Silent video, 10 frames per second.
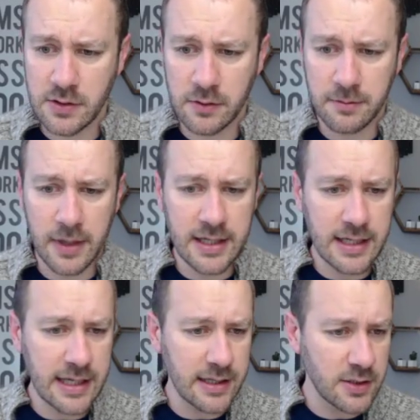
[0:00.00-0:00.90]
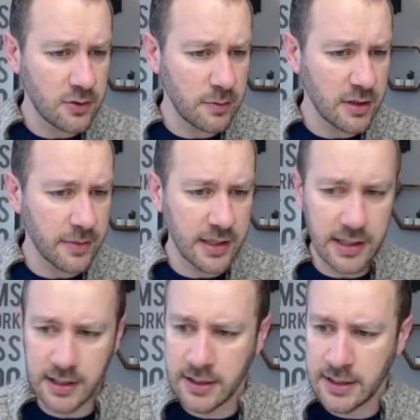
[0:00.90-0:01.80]
So the Monday, this should be the
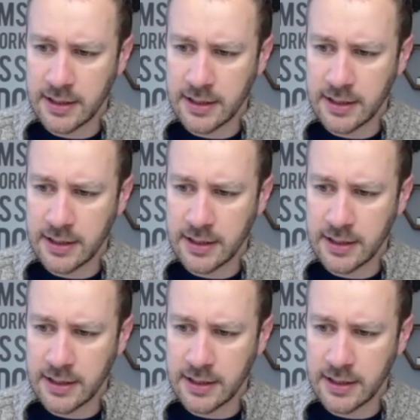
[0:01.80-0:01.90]
Monday.